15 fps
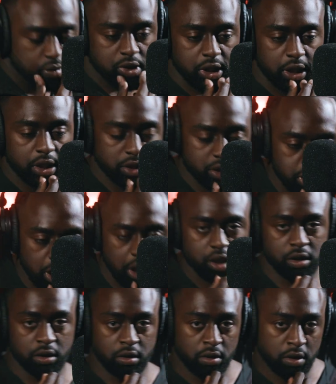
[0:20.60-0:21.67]
okay.
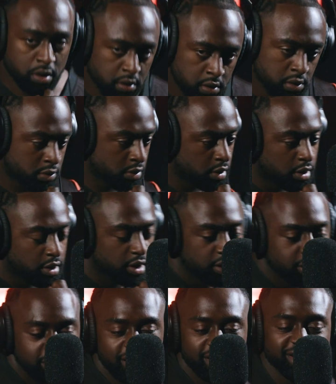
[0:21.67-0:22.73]
Check,
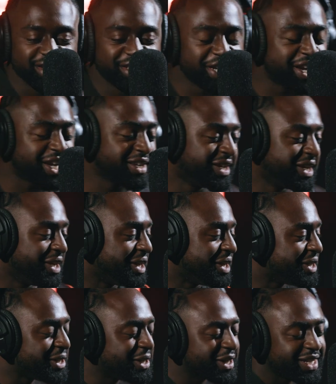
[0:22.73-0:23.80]
check. Check.
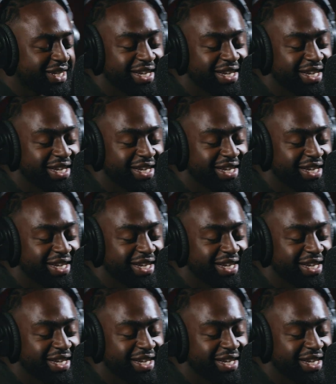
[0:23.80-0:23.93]
Look,